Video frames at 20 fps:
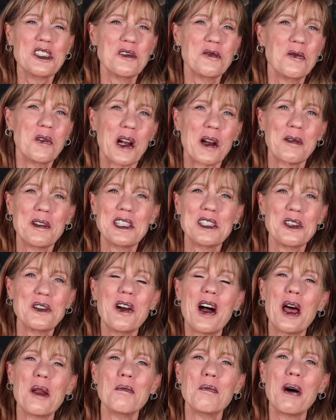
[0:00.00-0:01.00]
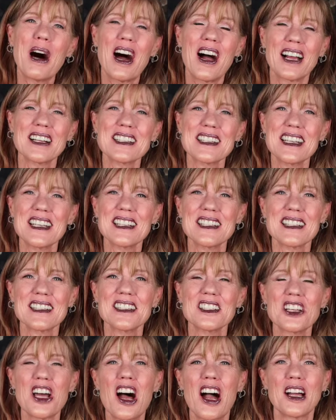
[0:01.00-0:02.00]
where we do unboxings
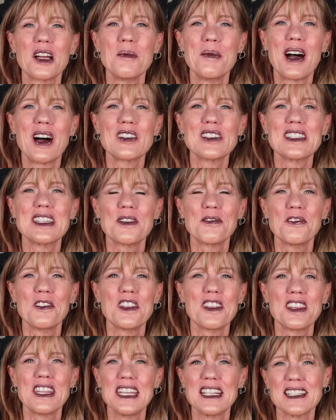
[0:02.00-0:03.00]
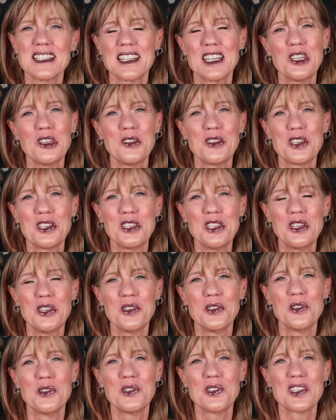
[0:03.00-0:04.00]
and talk about different things that you can
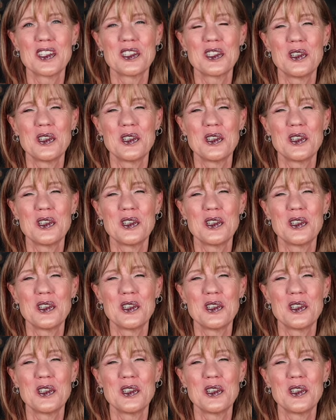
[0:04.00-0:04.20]
use